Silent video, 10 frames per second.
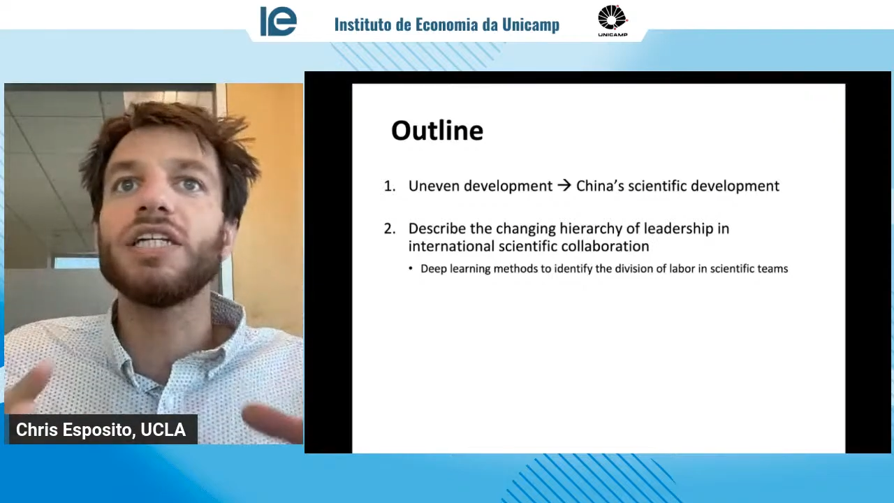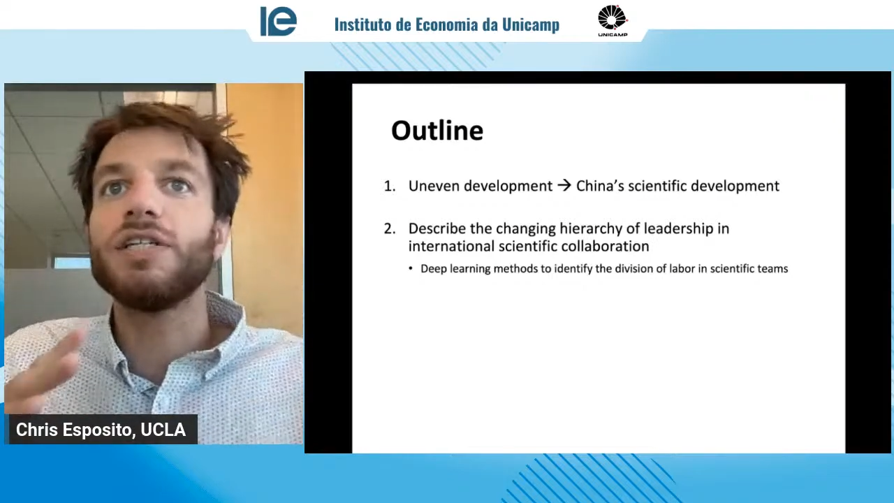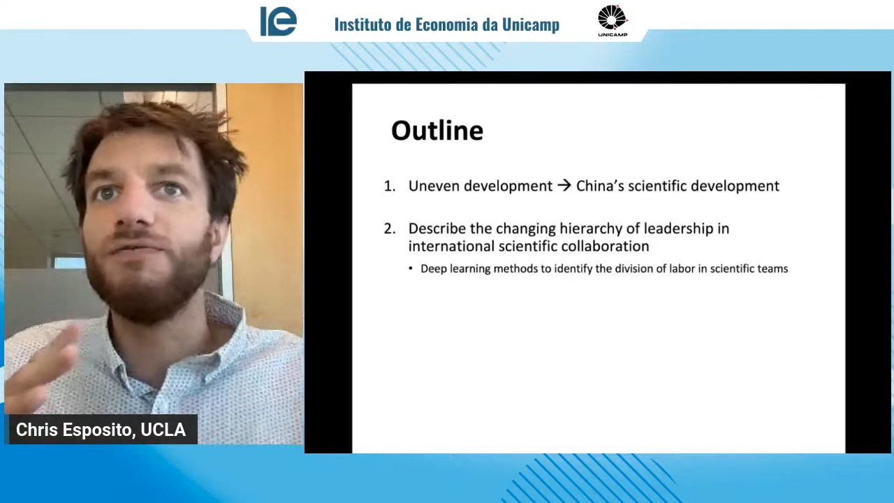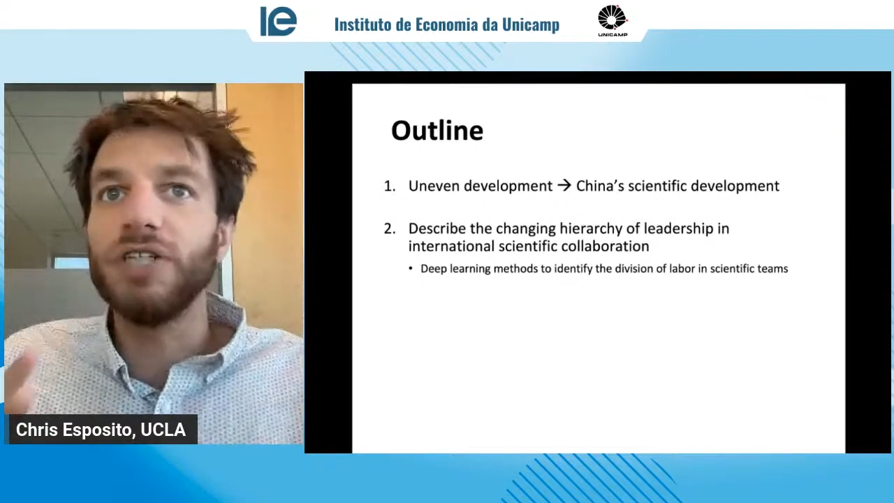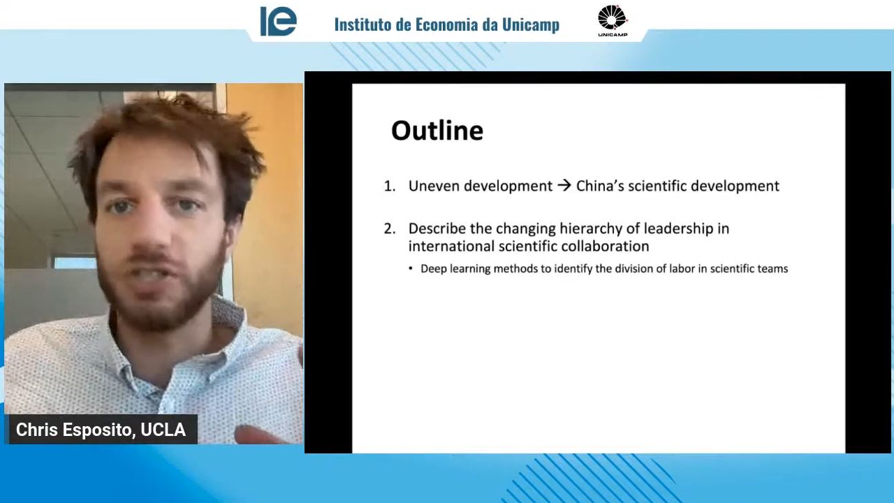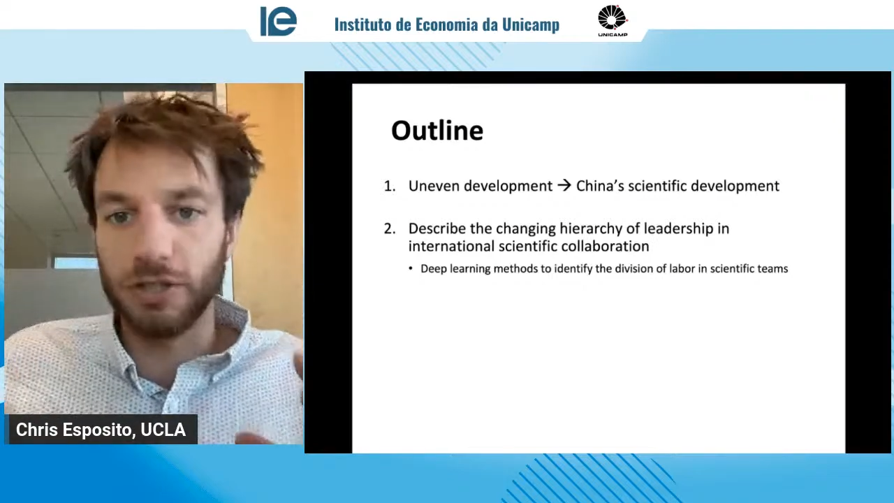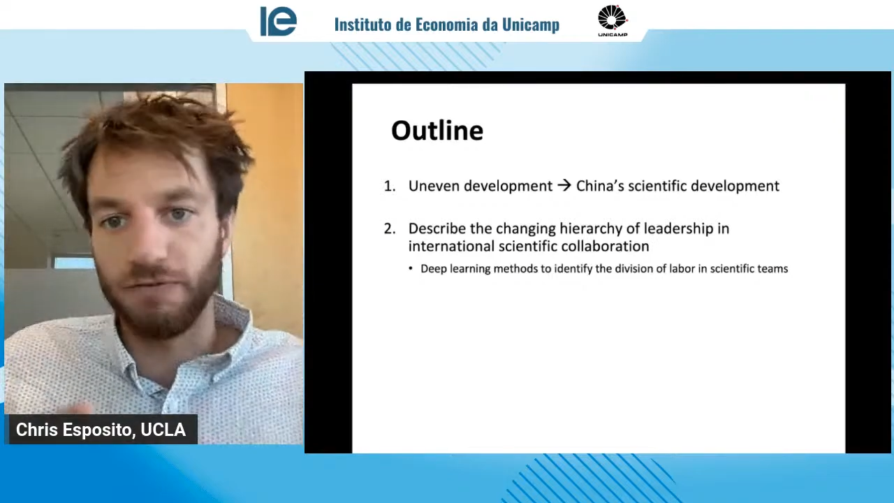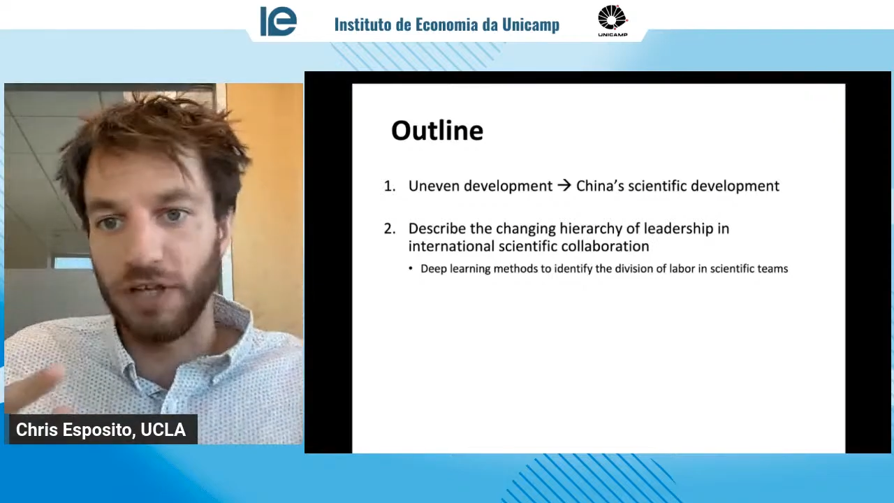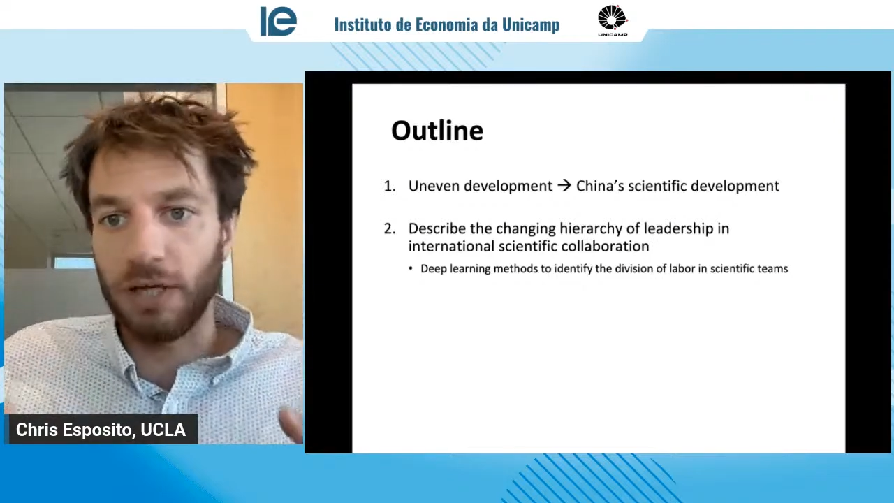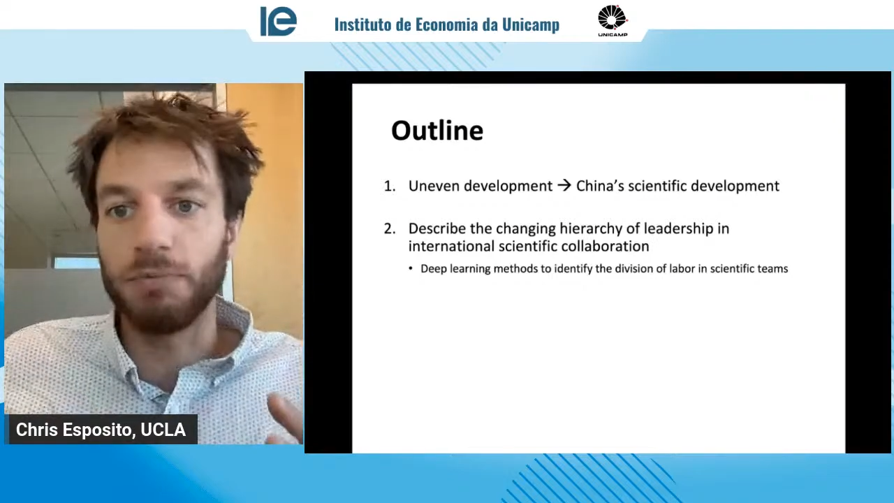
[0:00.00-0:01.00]
division of
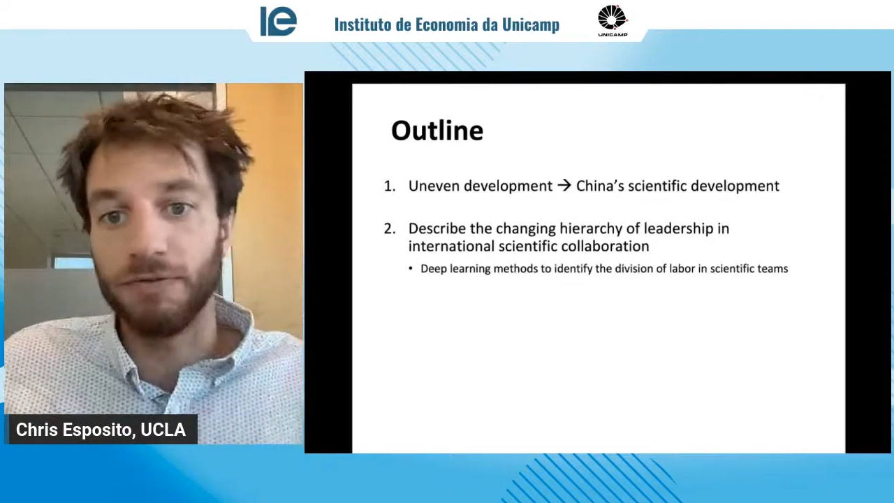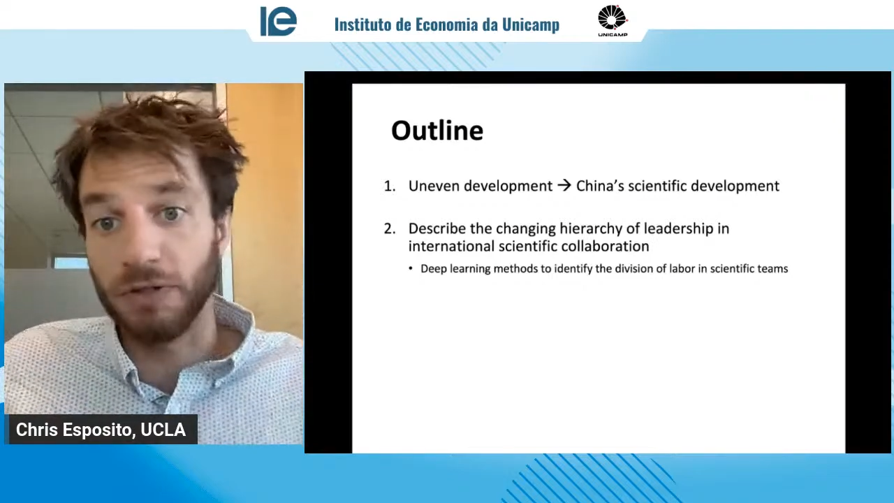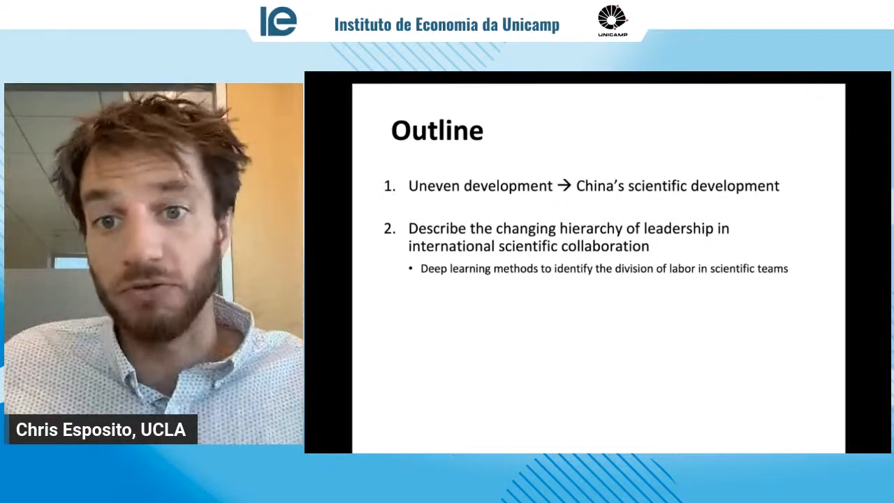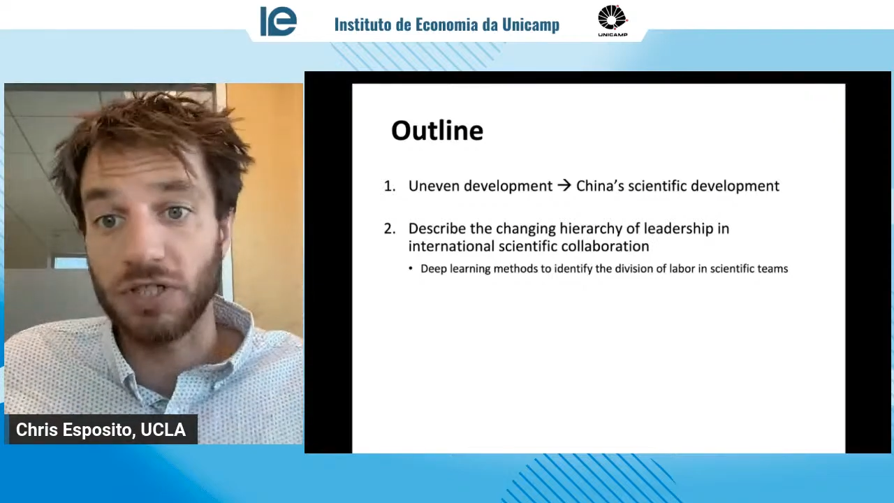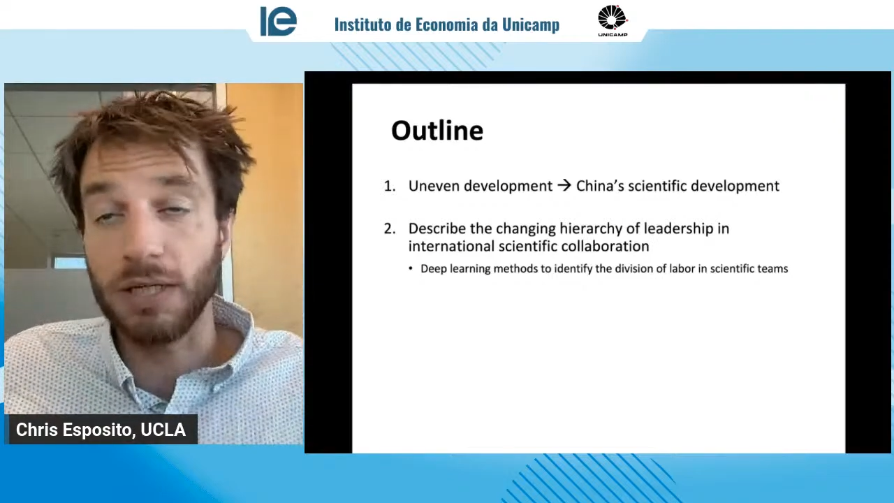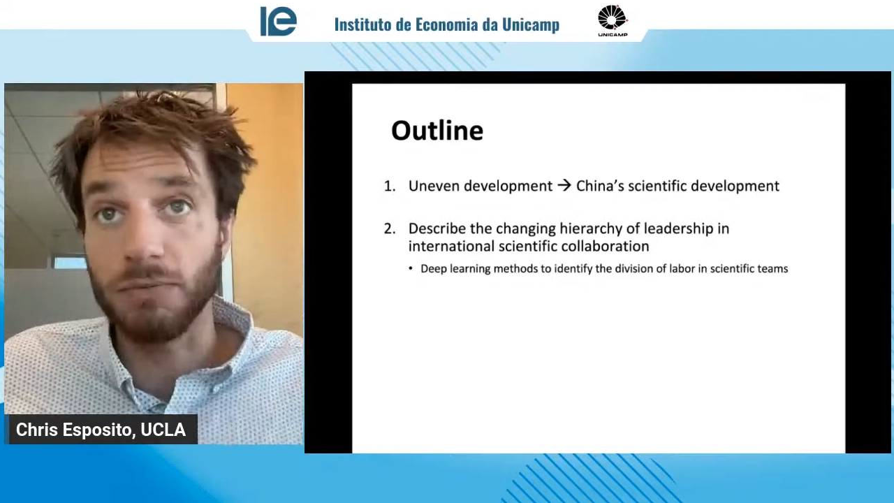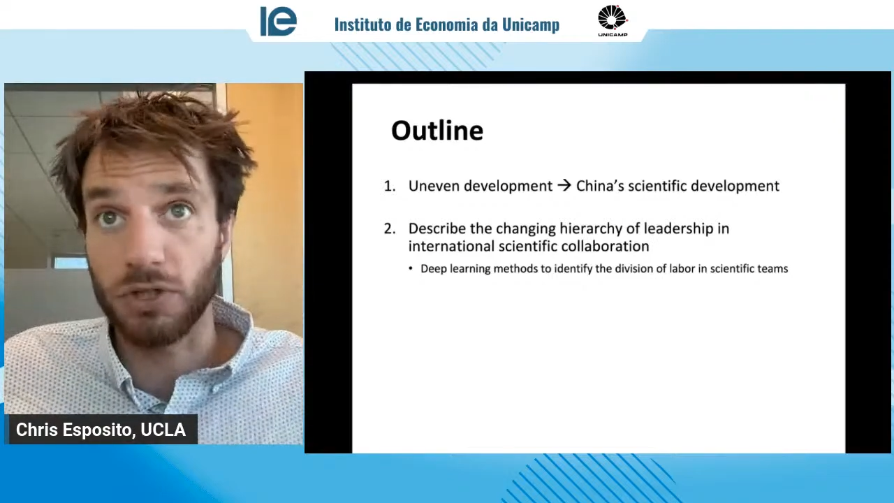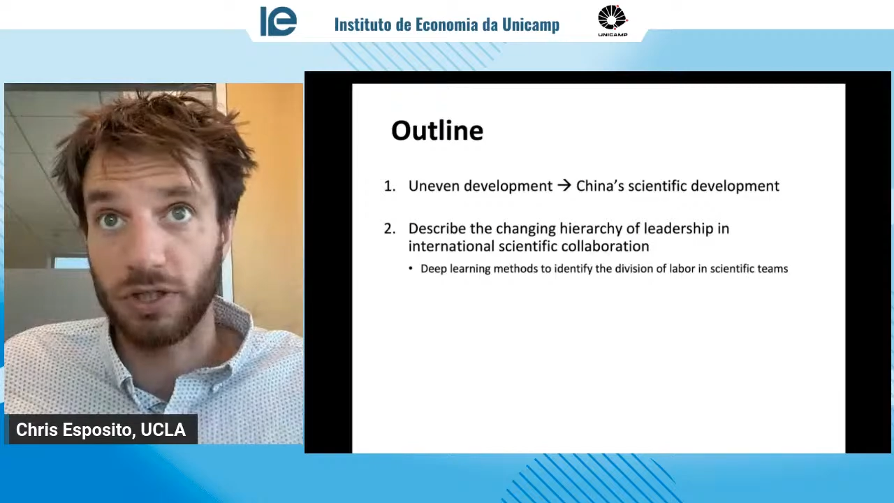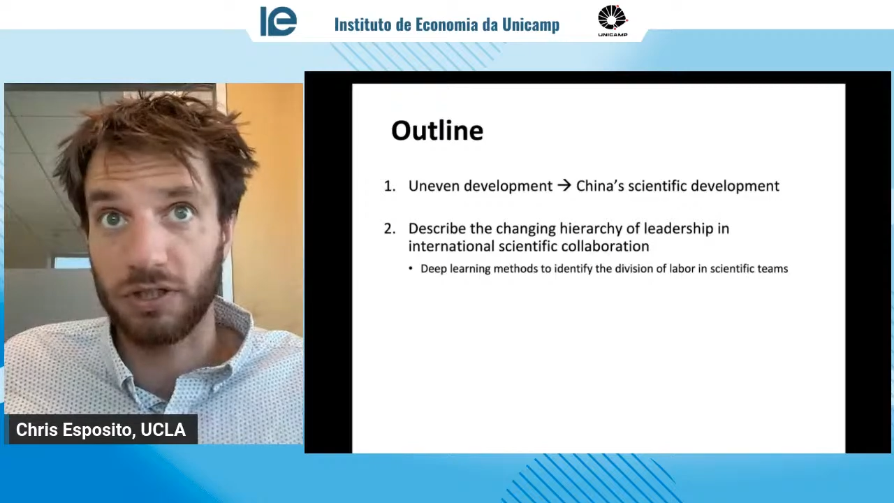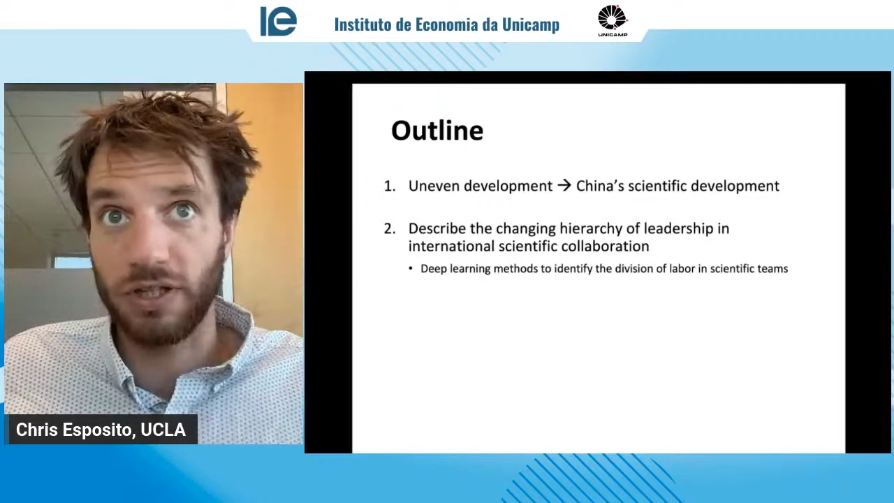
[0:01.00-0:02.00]
labor of those teams
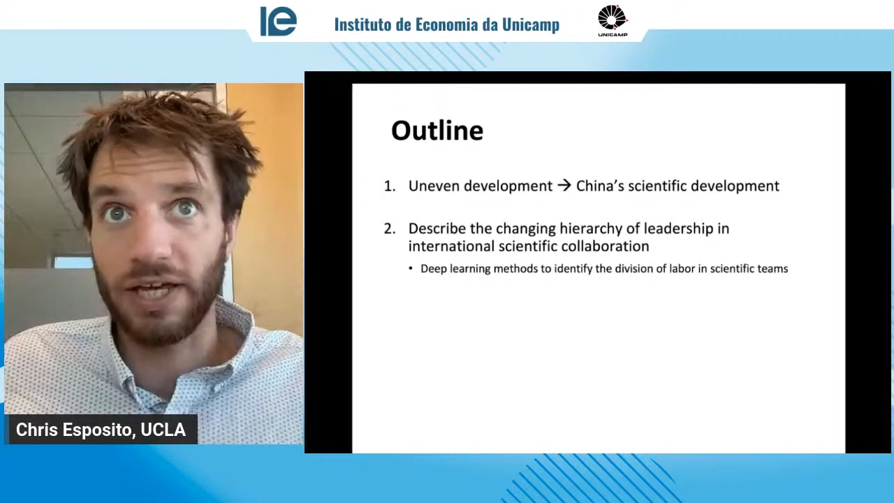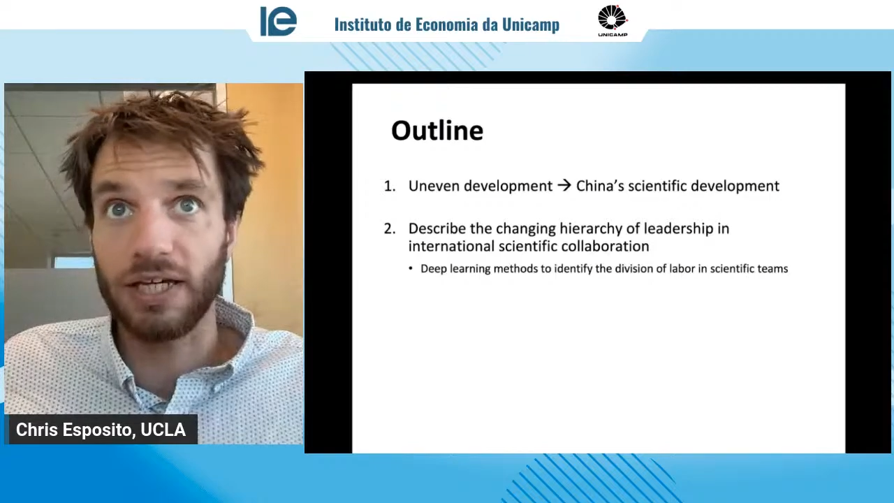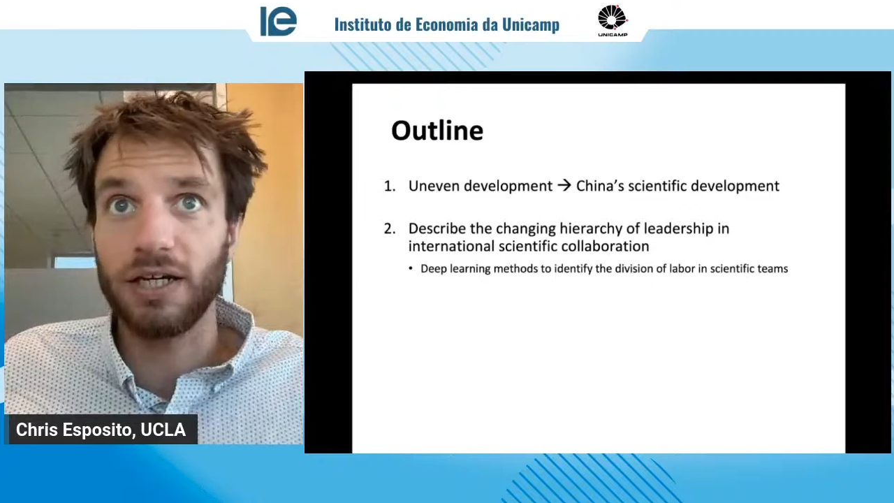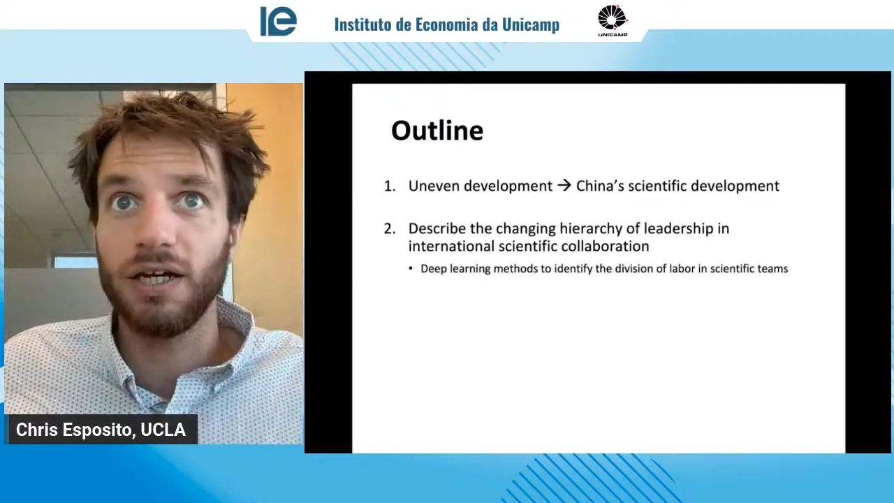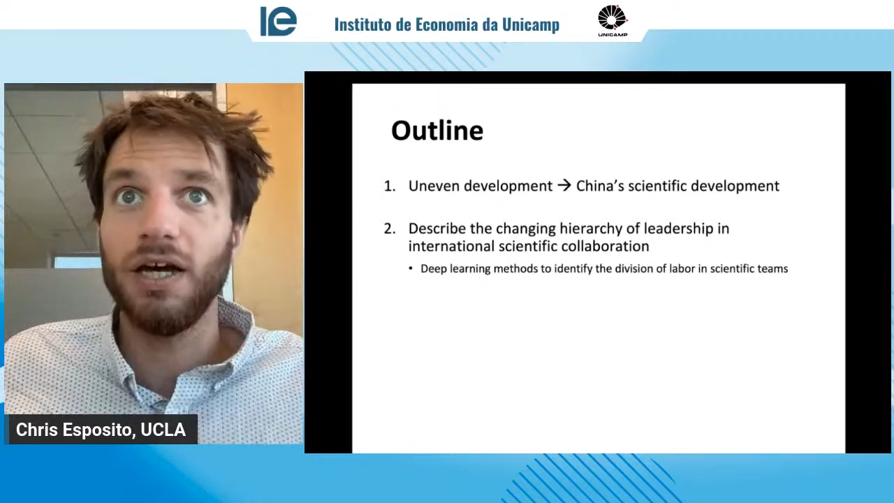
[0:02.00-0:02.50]
looked like.